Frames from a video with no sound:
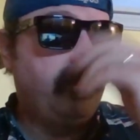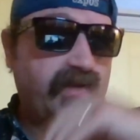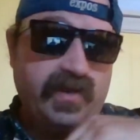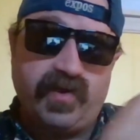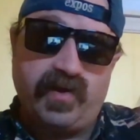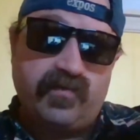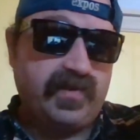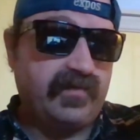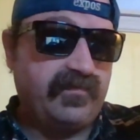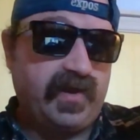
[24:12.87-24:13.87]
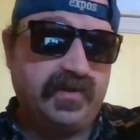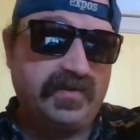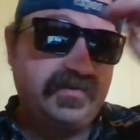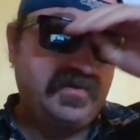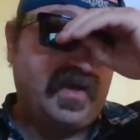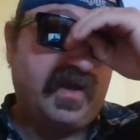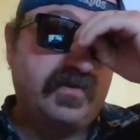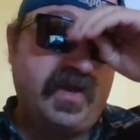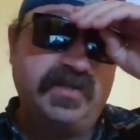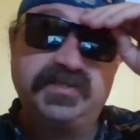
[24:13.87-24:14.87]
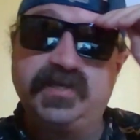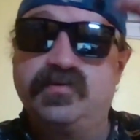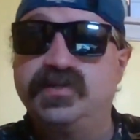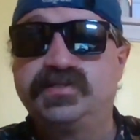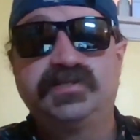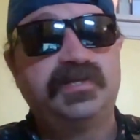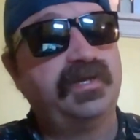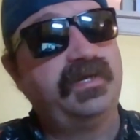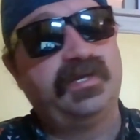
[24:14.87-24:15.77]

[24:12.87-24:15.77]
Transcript: played right over the final credit sequence.